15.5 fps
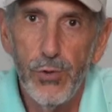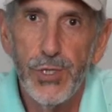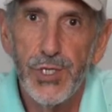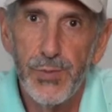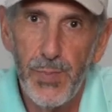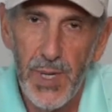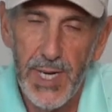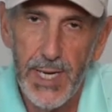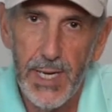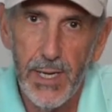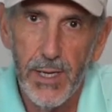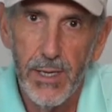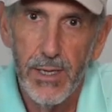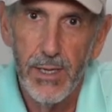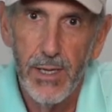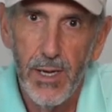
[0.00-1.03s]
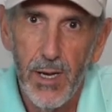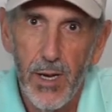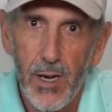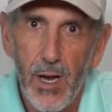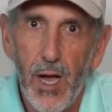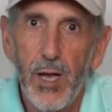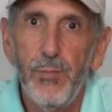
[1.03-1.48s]
spinning.
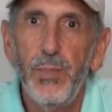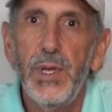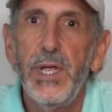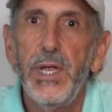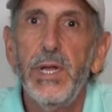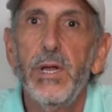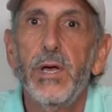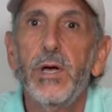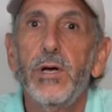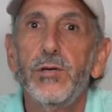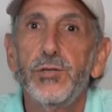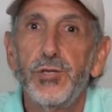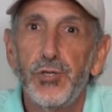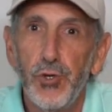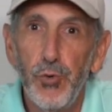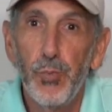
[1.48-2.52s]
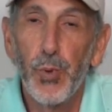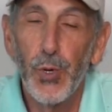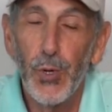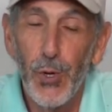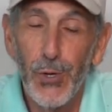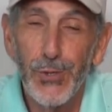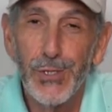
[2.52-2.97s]
I mean super
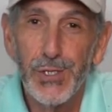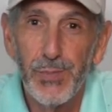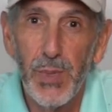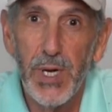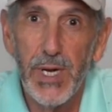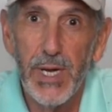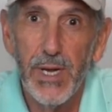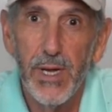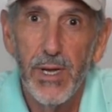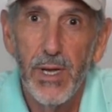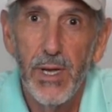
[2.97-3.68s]
low spinning.